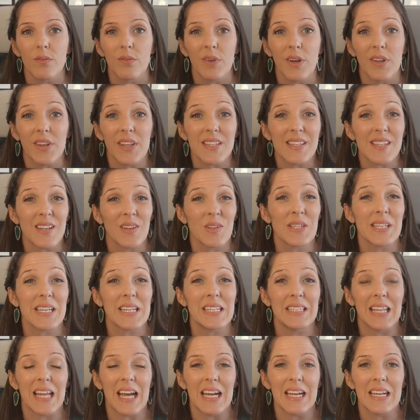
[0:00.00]
While that sounds like
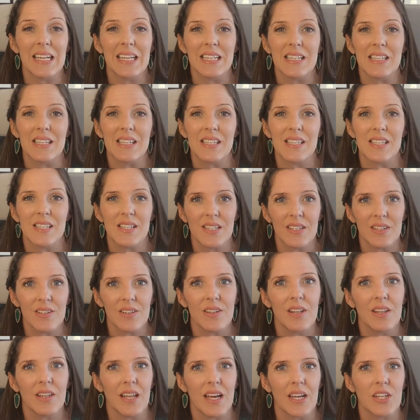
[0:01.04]
a lot, it's
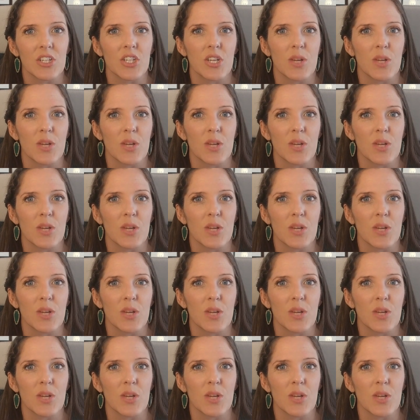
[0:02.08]
still a lot